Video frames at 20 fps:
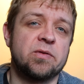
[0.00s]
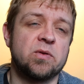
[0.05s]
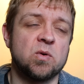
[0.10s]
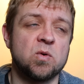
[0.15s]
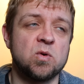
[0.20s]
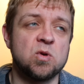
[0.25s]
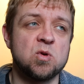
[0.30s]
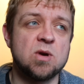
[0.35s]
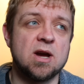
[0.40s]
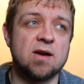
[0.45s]

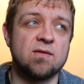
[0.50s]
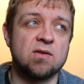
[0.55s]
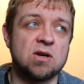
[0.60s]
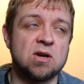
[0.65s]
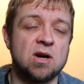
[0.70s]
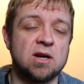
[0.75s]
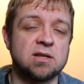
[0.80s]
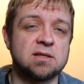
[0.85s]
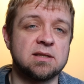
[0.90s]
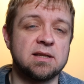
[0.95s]
So you
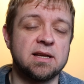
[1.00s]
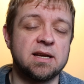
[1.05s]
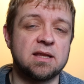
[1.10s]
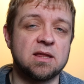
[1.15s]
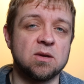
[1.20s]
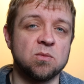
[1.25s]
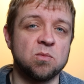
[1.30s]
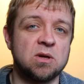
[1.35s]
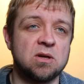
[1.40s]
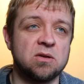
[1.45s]
haven't got to
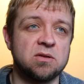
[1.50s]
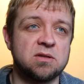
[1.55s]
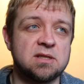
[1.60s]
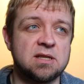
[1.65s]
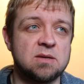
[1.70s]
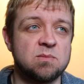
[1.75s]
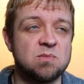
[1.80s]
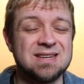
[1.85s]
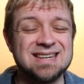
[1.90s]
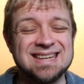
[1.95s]
like the real
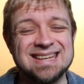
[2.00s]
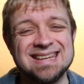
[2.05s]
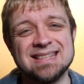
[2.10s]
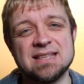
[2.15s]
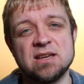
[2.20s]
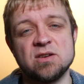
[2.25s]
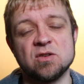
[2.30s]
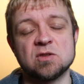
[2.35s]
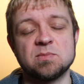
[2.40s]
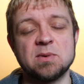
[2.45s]
deep
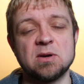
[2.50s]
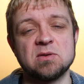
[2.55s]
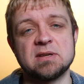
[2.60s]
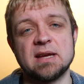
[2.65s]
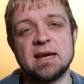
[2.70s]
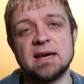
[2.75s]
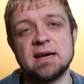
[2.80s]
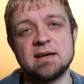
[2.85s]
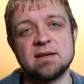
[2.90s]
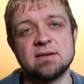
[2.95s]
need that your
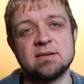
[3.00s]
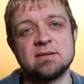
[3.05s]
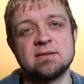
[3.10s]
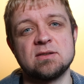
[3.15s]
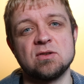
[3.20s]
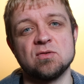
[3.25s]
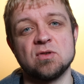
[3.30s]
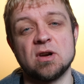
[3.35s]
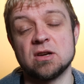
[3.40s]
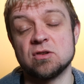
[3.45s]
spouse
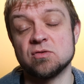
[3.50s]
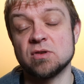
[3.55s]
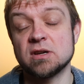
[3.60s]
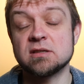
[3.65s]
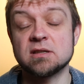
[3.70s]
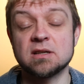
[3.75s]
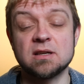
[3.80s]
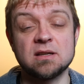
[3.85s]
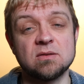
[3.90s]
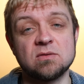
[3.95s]
has. You're not
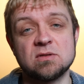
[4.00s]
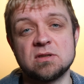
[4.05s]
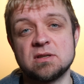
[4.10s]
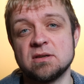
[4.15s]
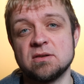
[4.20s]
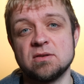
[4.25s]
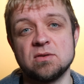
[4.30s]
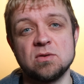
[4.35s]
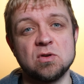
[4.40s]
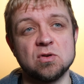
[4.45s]
addressing it
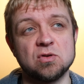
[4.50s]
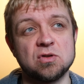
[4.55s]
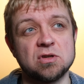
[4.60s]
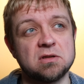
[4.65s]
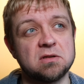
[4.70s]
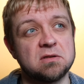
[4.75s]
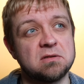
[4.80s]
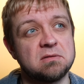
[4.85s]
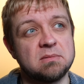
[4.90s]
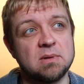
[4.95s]
still. You're
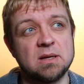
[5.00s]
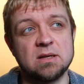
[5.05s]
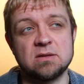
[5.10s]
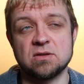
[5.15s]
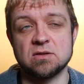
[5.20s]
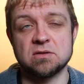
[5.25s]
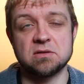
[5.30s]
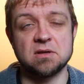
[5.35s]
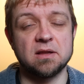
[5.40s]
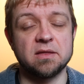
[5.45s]
just,
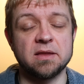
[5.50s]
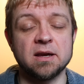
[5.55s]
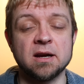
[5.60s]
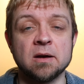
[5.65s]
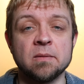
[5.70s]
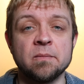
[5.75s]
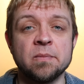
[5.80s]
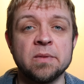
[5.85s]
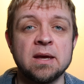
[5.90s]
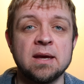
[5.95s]
it's just not
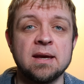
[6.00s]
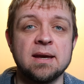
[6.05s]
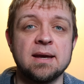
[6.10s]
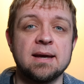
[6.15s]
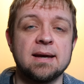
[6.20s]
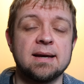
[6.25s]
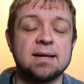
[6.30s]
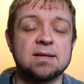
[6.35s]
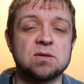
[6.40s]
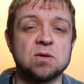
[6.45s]
there.
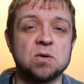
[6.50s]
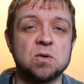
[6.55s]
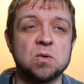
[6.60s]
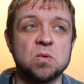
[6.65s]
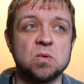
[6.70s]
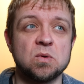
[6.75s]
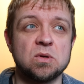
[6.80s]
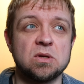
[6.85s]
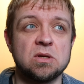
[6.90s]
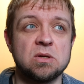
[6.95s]

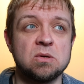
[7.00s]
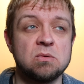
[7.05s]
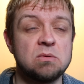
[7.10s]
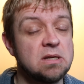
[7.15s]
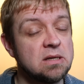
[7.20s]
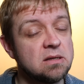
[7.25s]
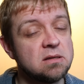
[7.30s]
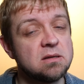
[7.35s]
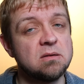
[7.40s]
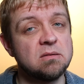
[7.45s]
So
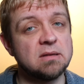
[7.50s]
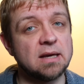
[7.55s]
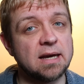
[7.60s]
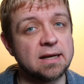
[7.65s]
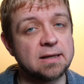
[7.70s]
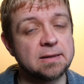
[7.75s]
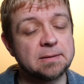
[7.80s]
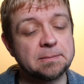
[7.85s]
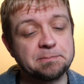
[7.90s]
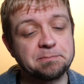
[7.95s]
you need to do
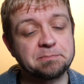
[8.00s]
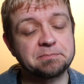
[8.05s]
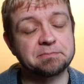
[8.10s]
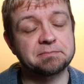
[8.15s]
that.